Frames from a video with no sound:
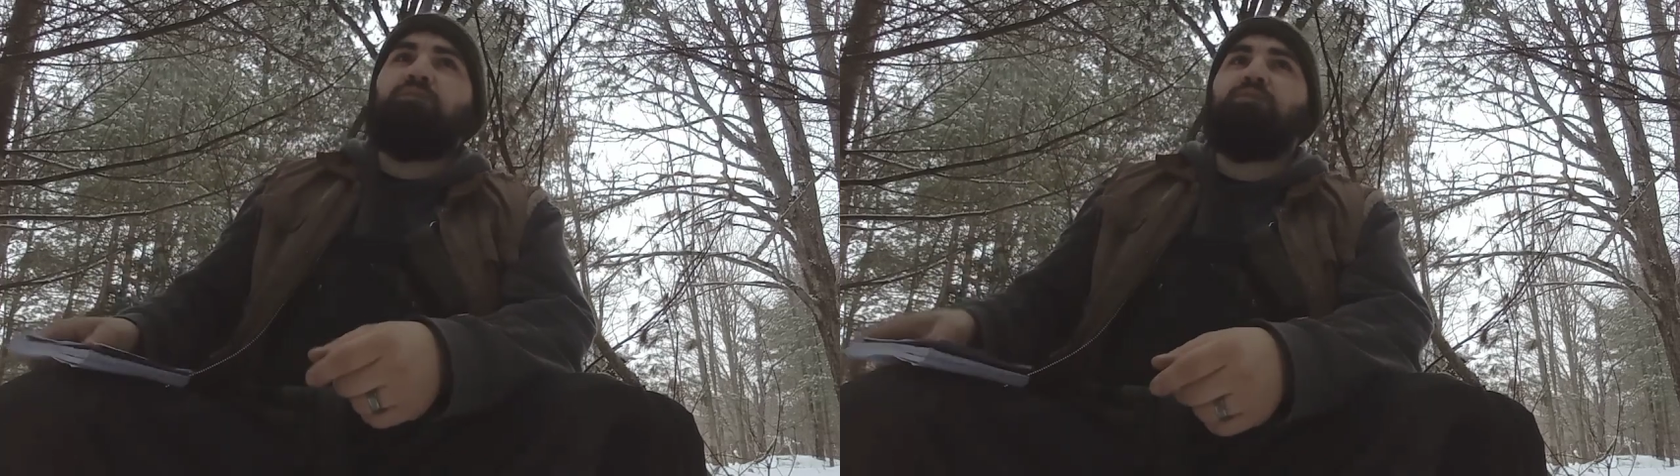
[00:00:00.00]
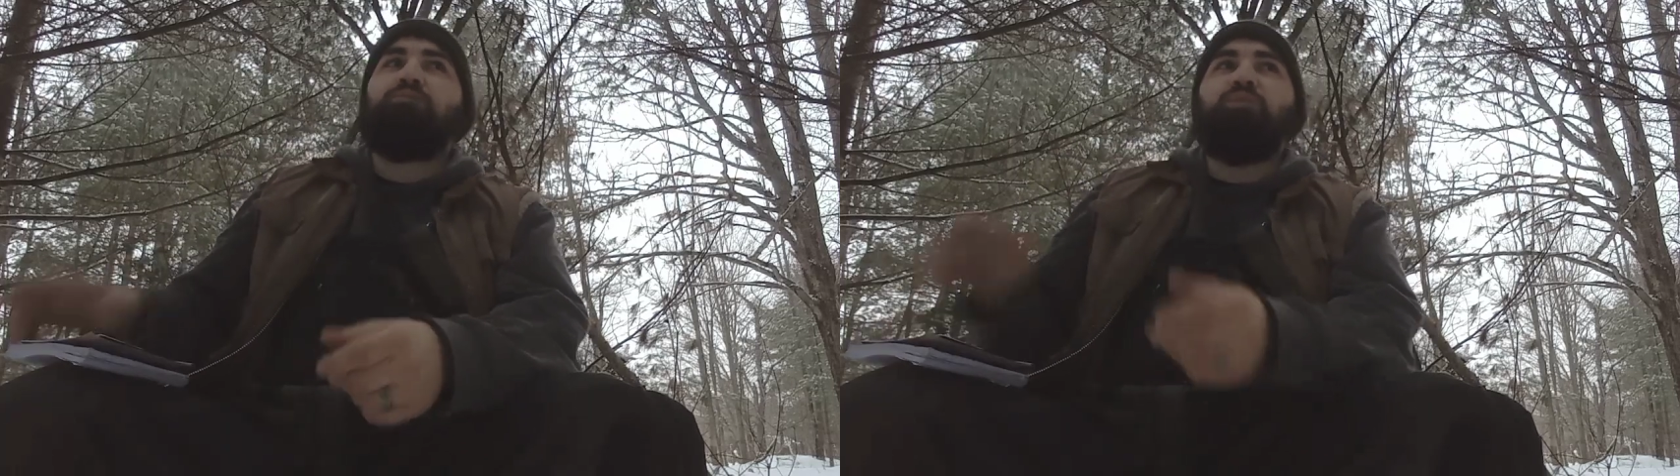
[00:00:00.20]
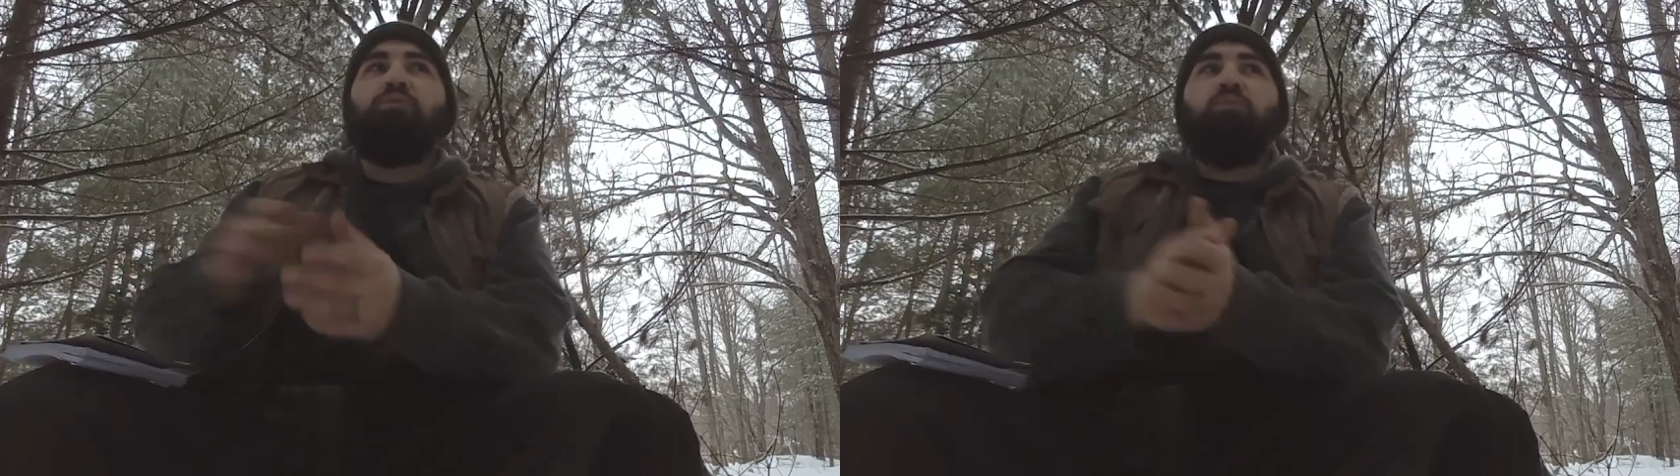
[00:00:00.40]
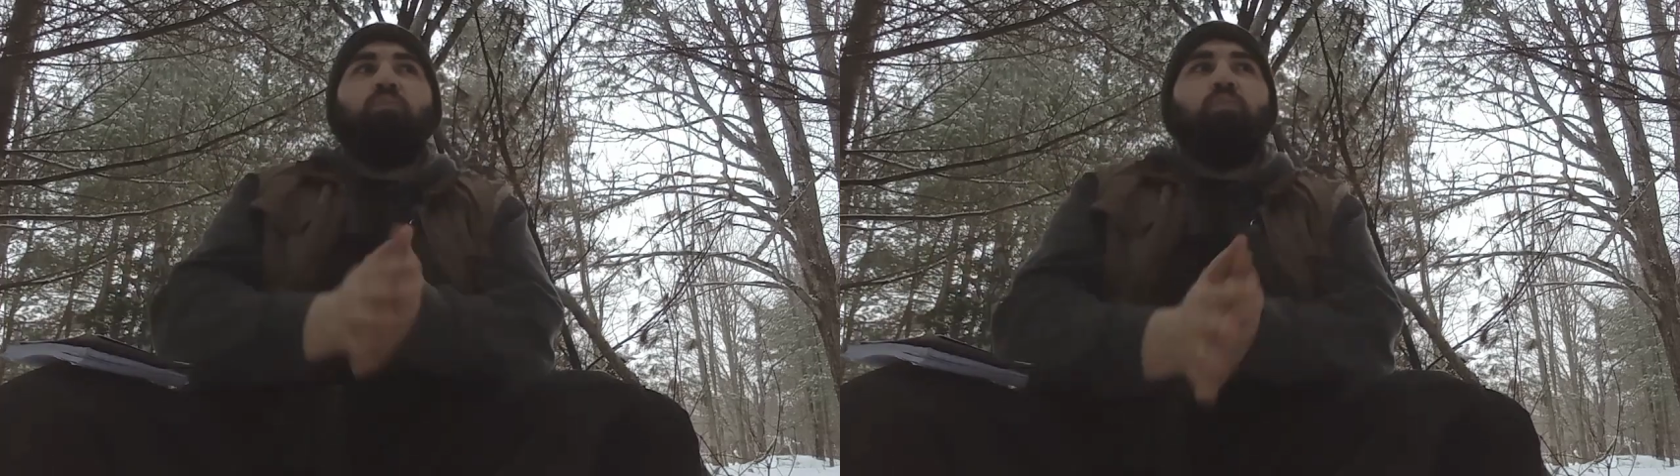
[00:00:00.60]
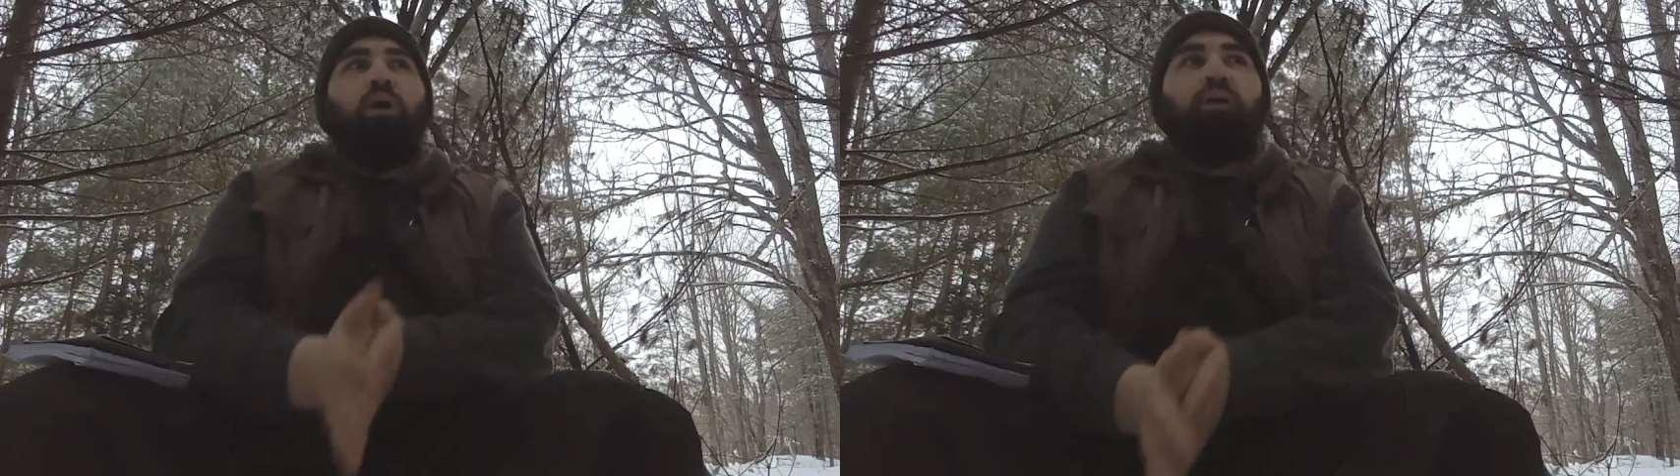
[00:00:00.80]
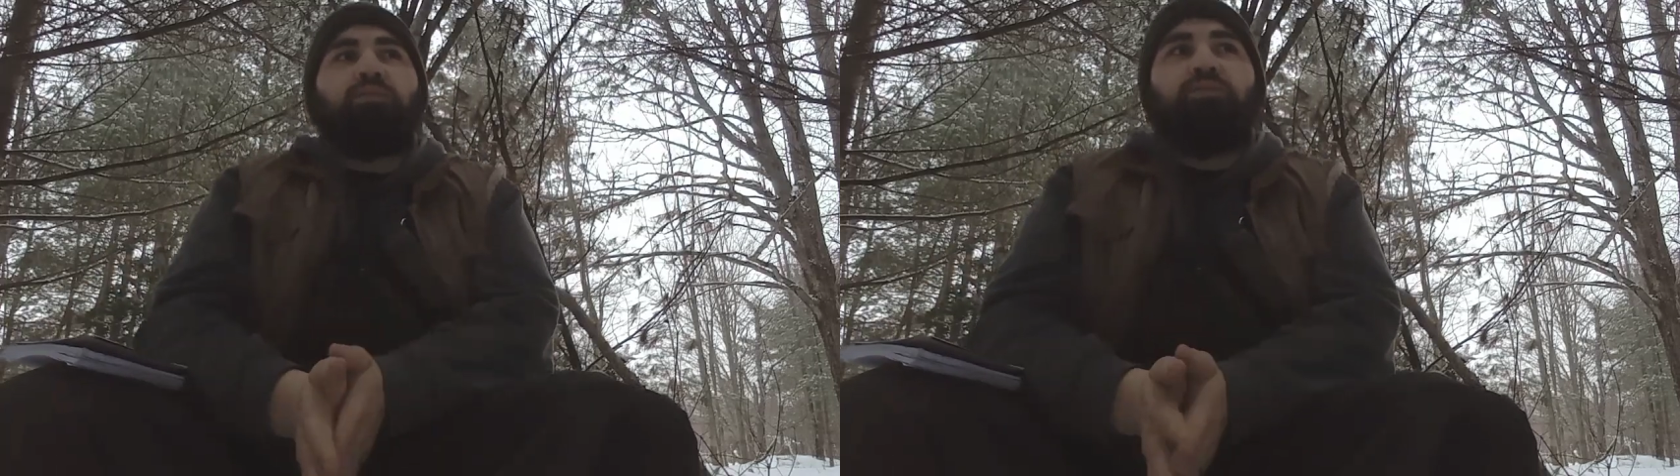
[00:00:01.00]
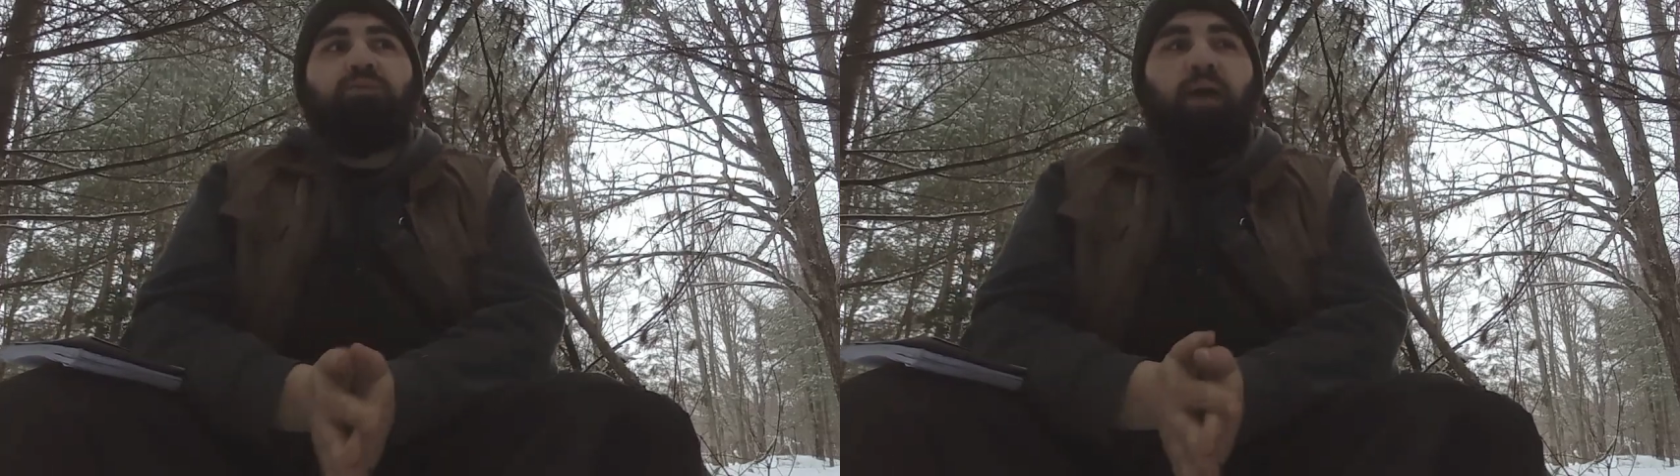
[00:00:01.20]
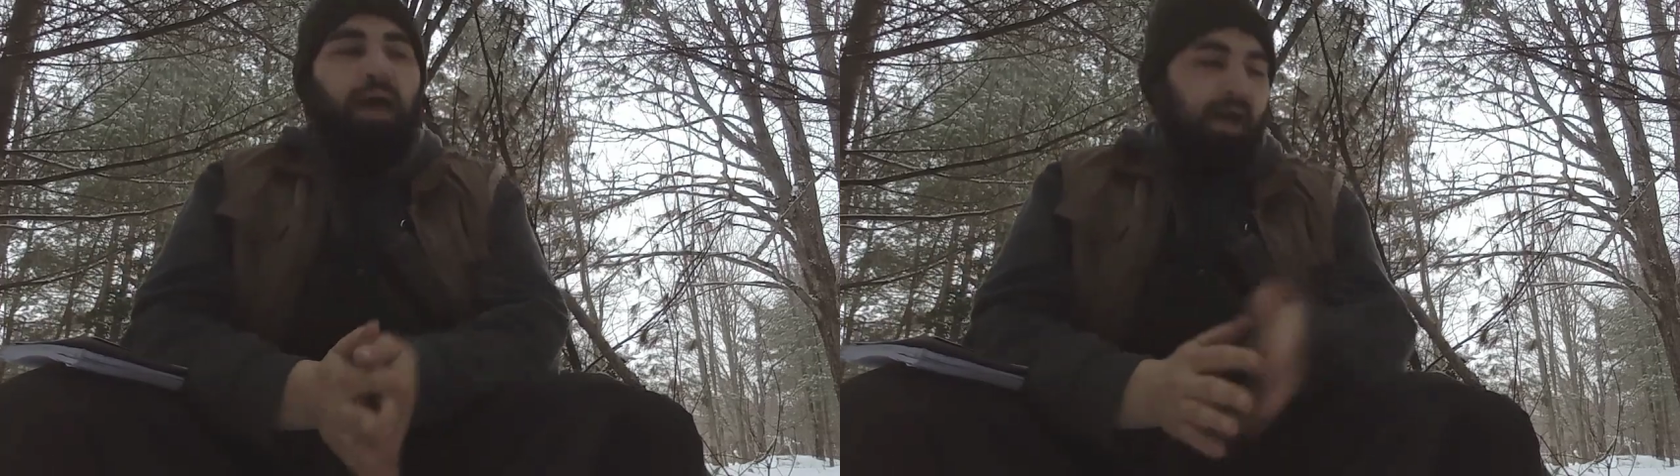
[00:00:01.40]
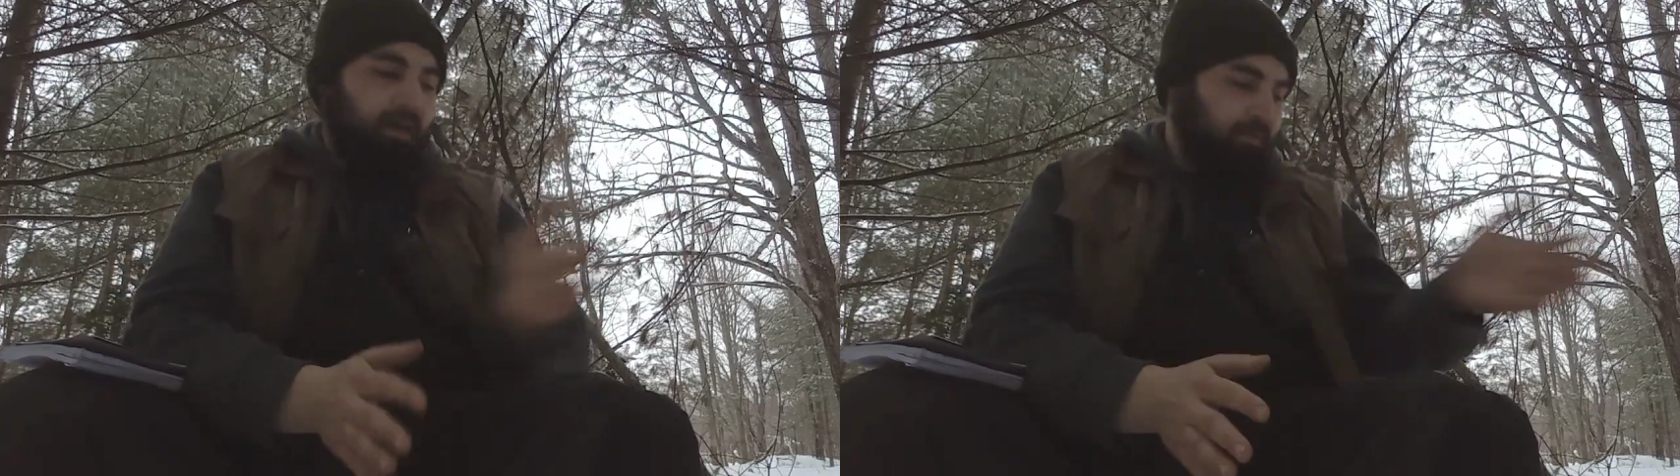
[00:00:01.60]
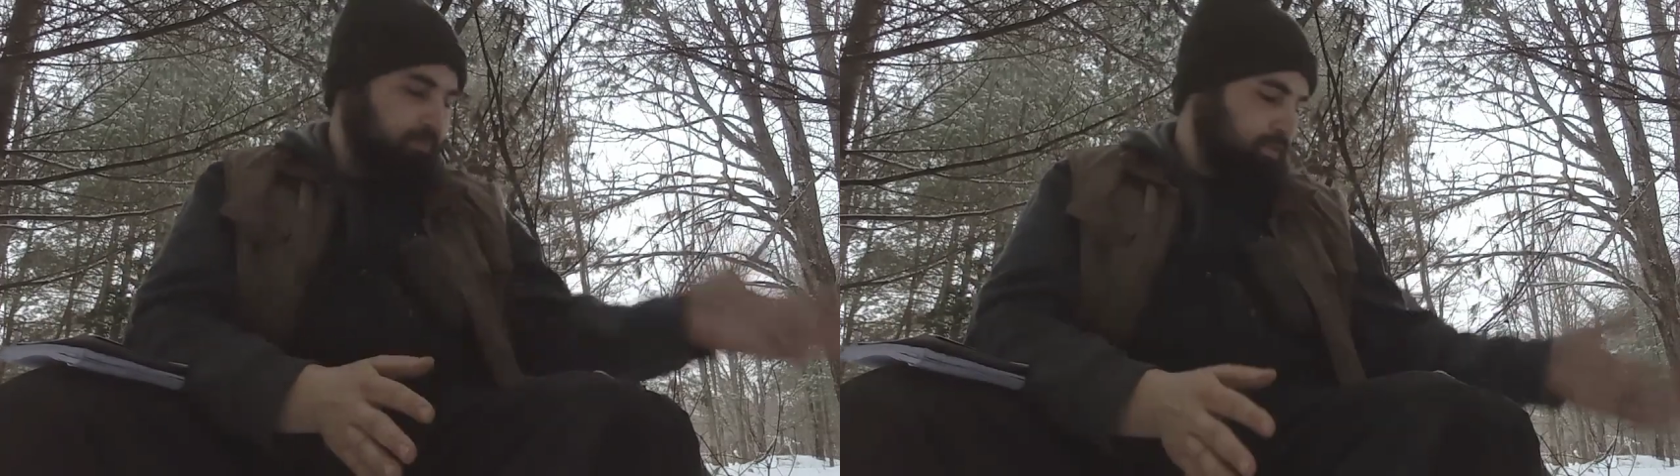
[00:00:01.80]
if you don't want to
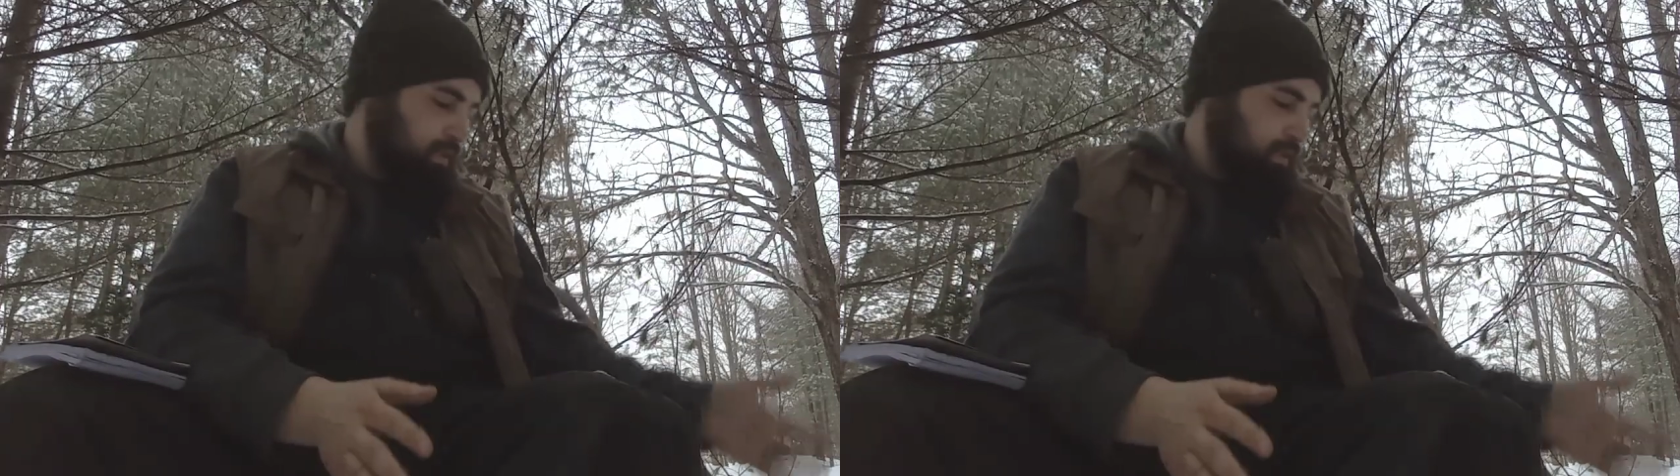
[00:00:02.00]
have